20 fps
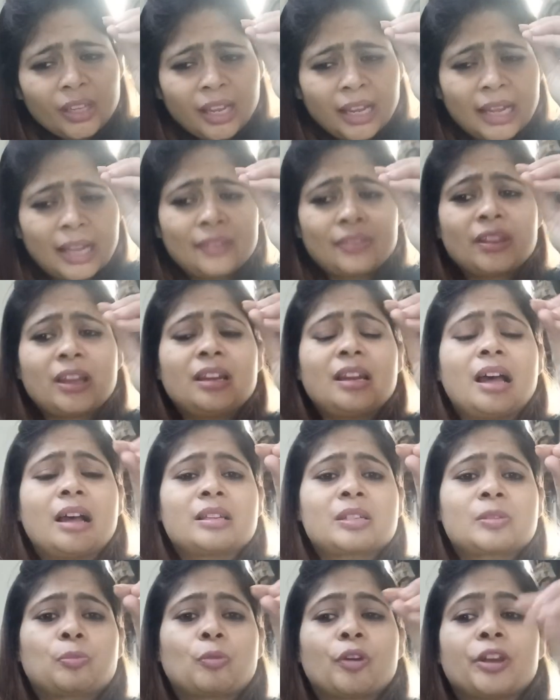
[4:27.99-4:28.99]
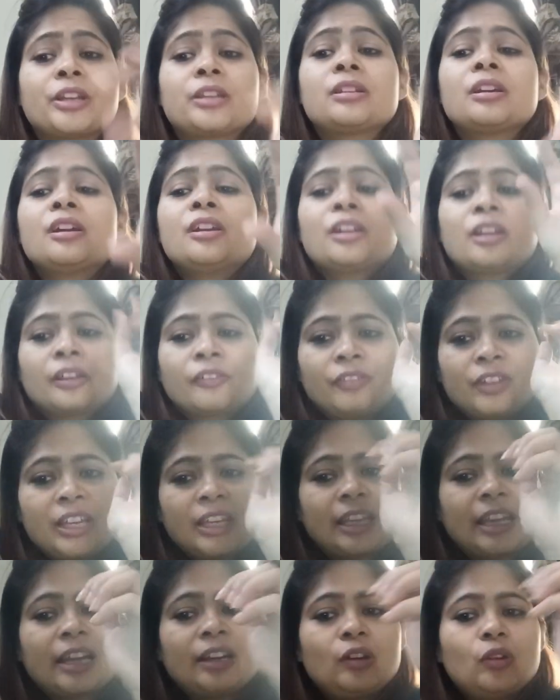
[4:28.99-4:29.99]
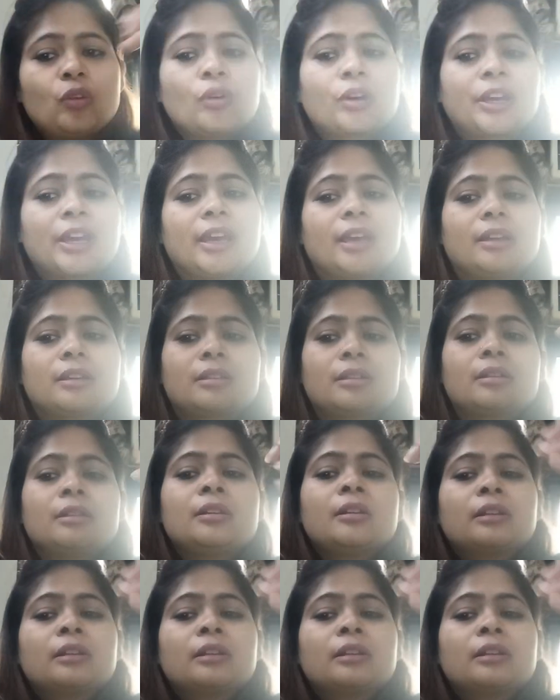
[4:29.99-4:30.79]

And the last point, we can locate